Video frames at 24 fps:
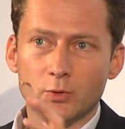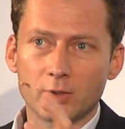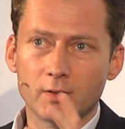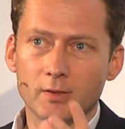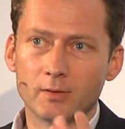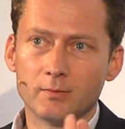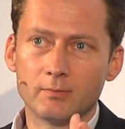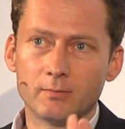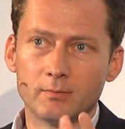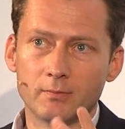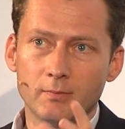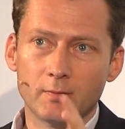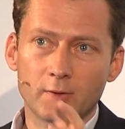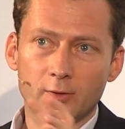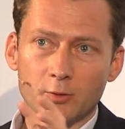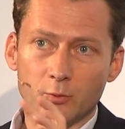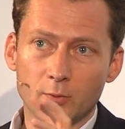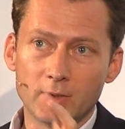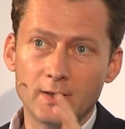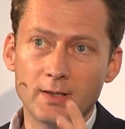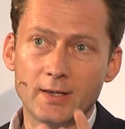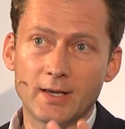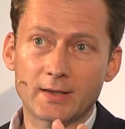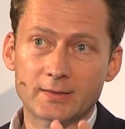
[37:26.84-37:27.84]
were
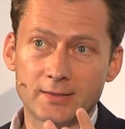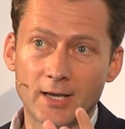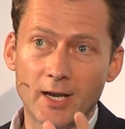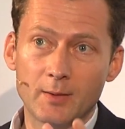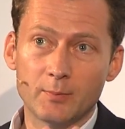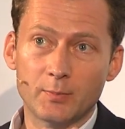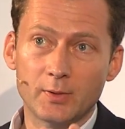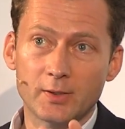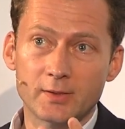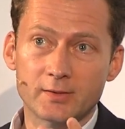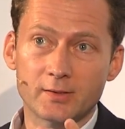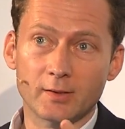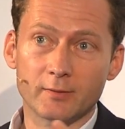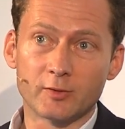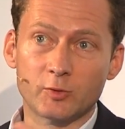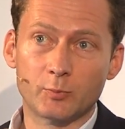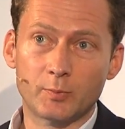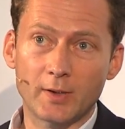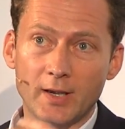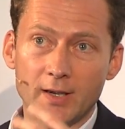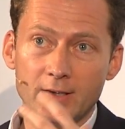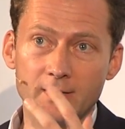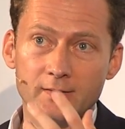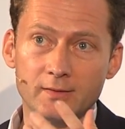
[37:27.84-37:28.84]
three examples of
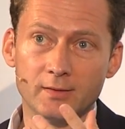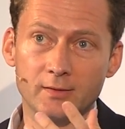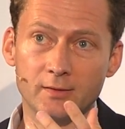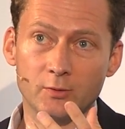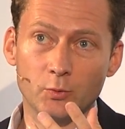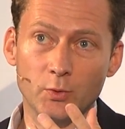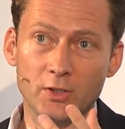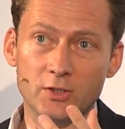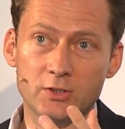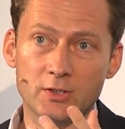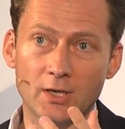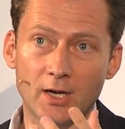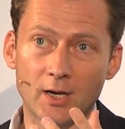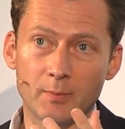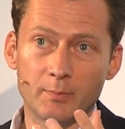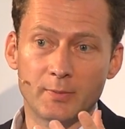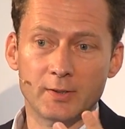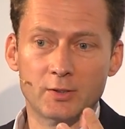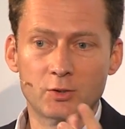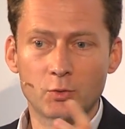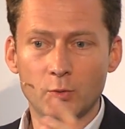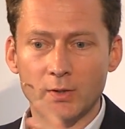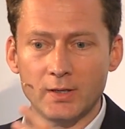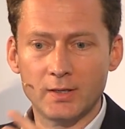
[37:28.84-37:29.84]
spaces which are
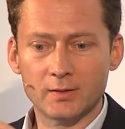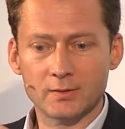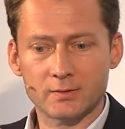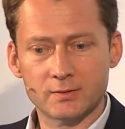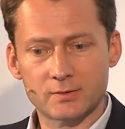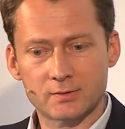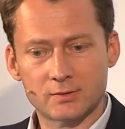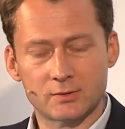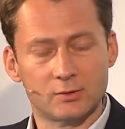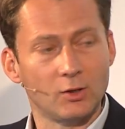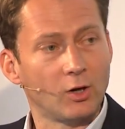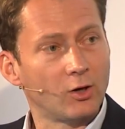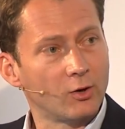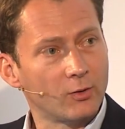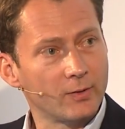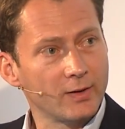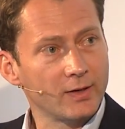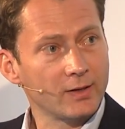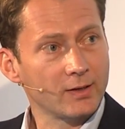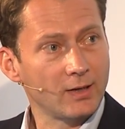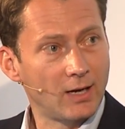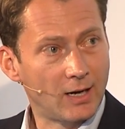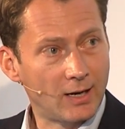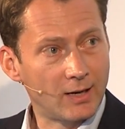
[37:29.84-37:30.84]
between
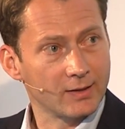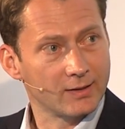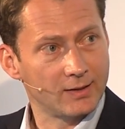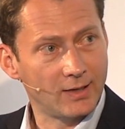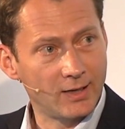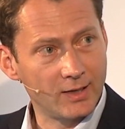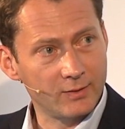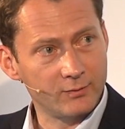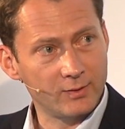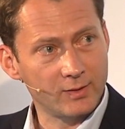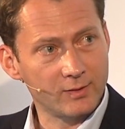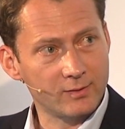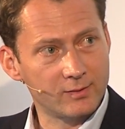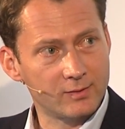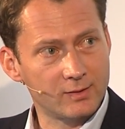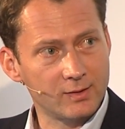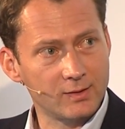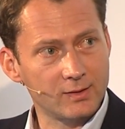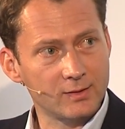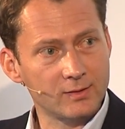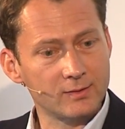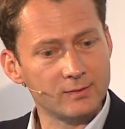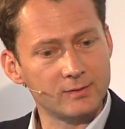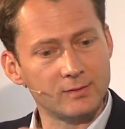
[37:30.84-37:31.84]
storing, archiving
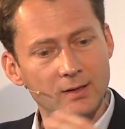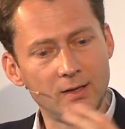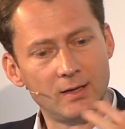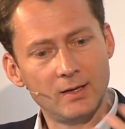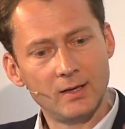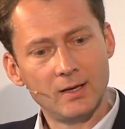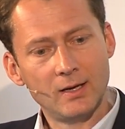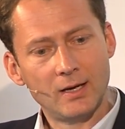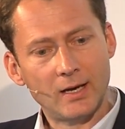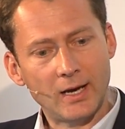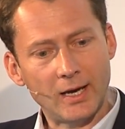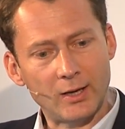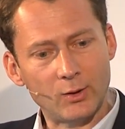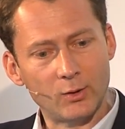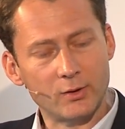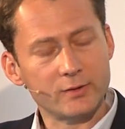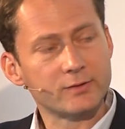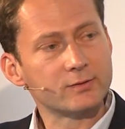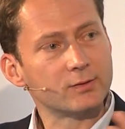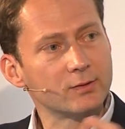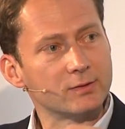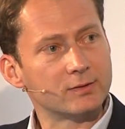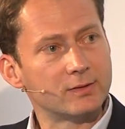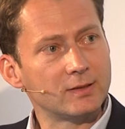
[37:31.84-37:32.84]
things, and
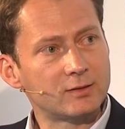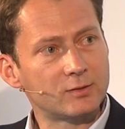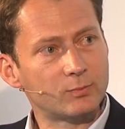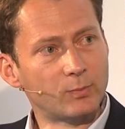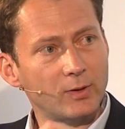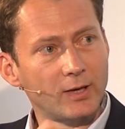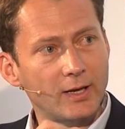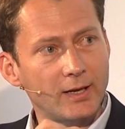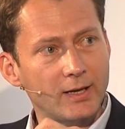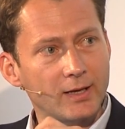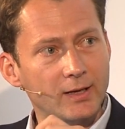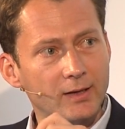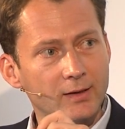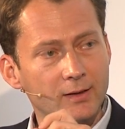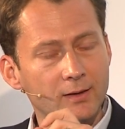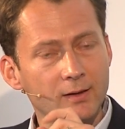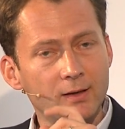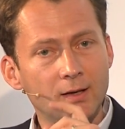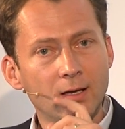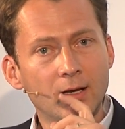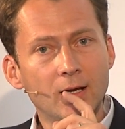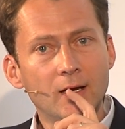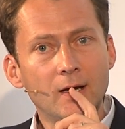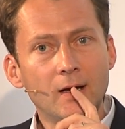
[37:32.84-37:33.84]
also displaying.
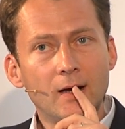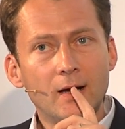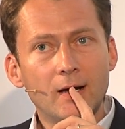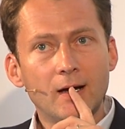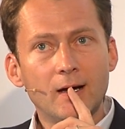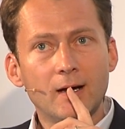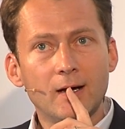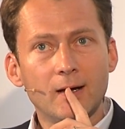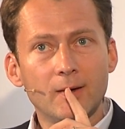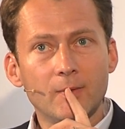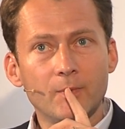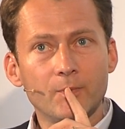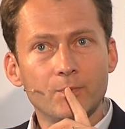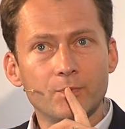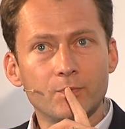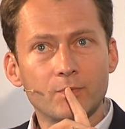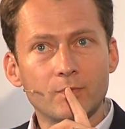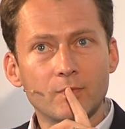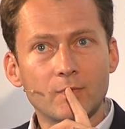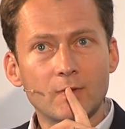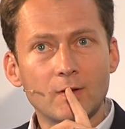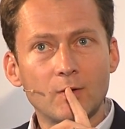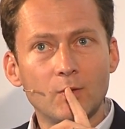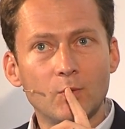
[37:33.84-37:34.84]

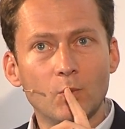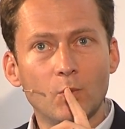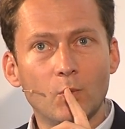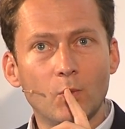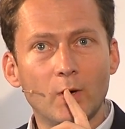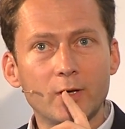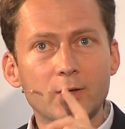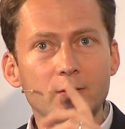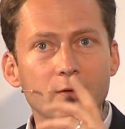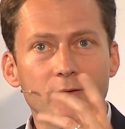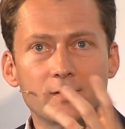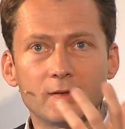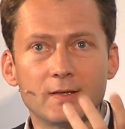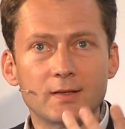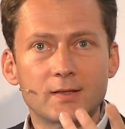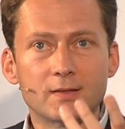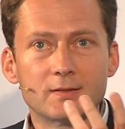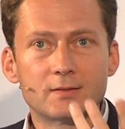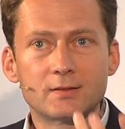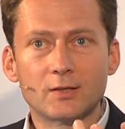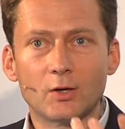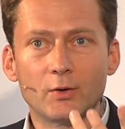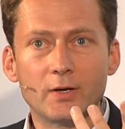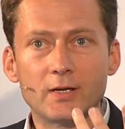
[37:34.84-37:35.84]
What do you think is
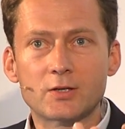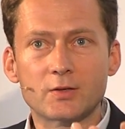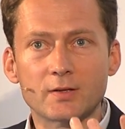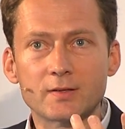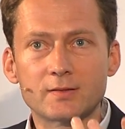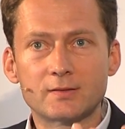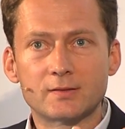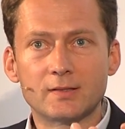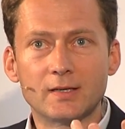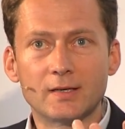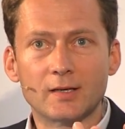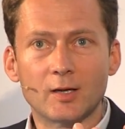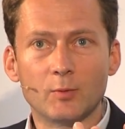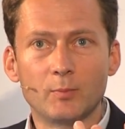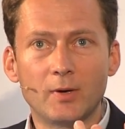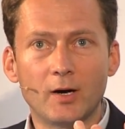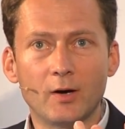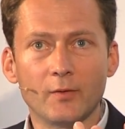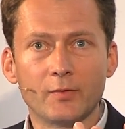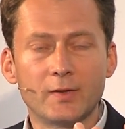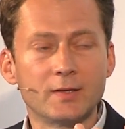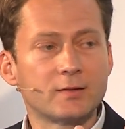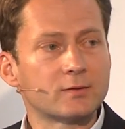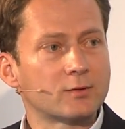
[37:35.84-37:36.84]
so interesting
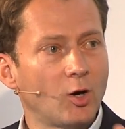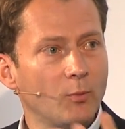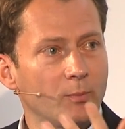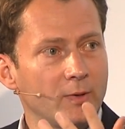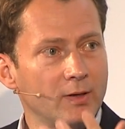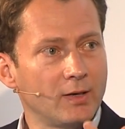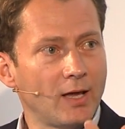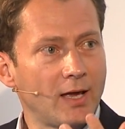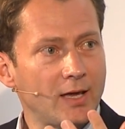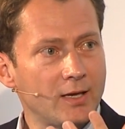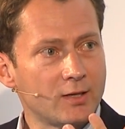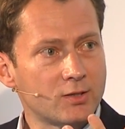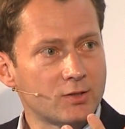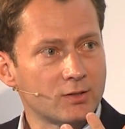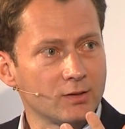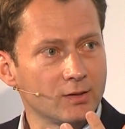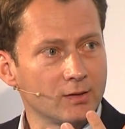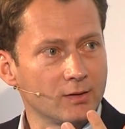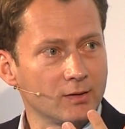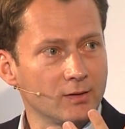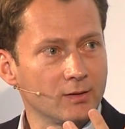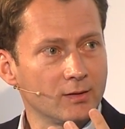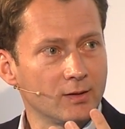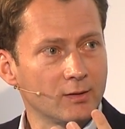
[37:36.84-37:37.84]
about this
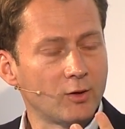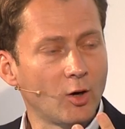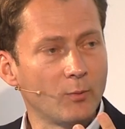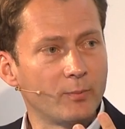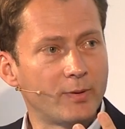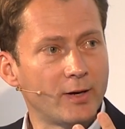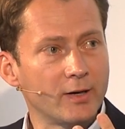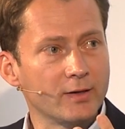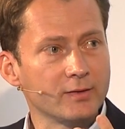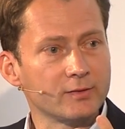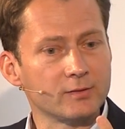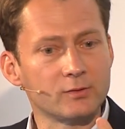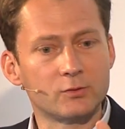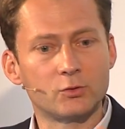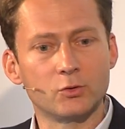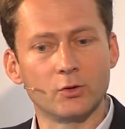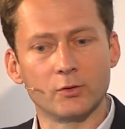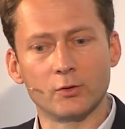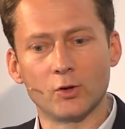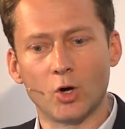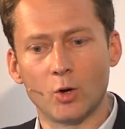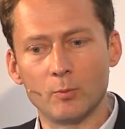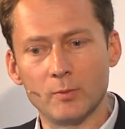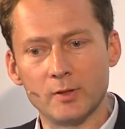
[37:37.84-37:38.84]
combination in comparison to a
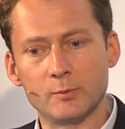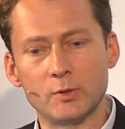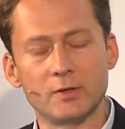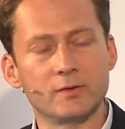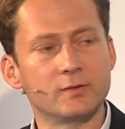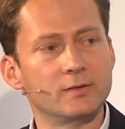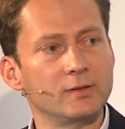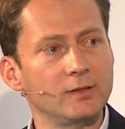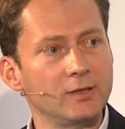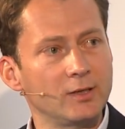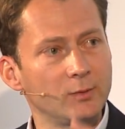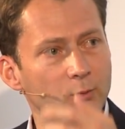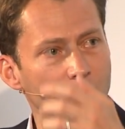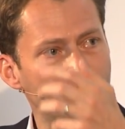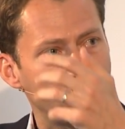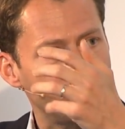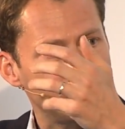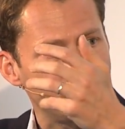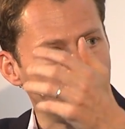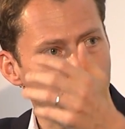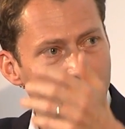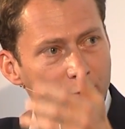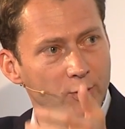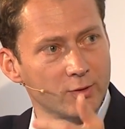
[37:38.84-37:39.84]
normal museum where
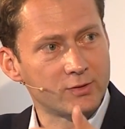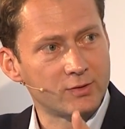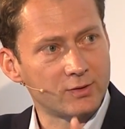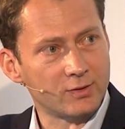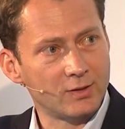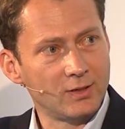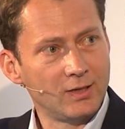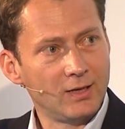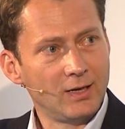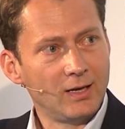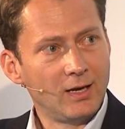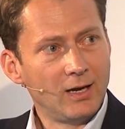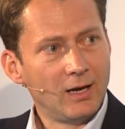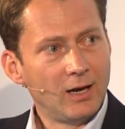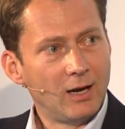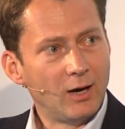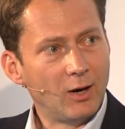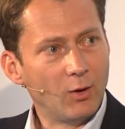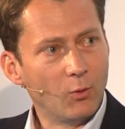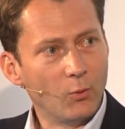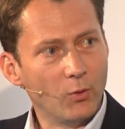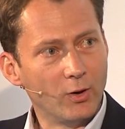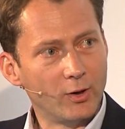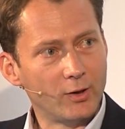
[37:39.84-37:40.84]
you put
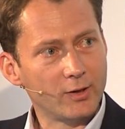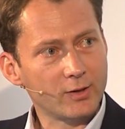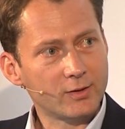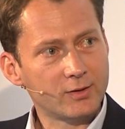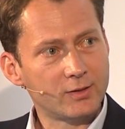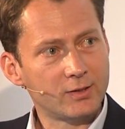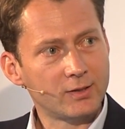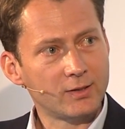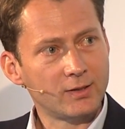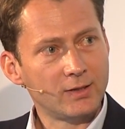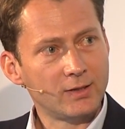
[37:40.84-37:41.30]
a work